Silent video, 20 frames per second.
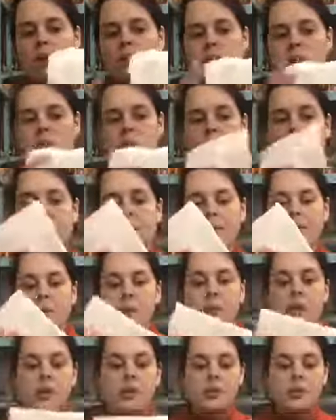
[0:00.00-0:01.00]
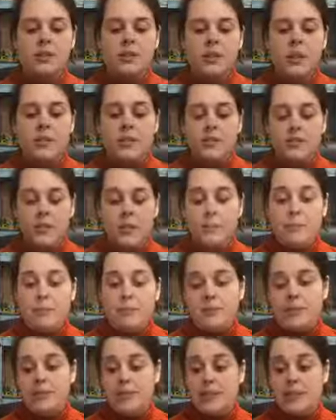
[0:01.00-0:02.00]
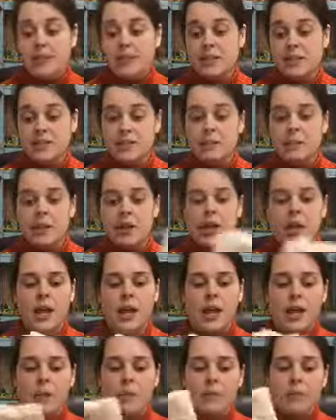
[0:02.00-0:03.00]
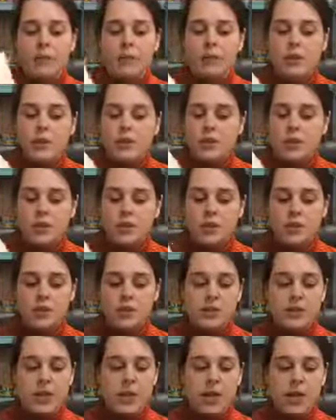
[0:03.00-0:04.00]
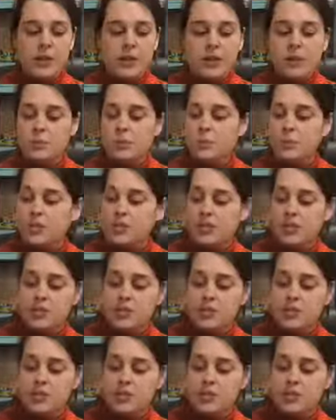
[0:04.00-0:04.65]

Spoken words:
So if you were using a flip system, you could use that, which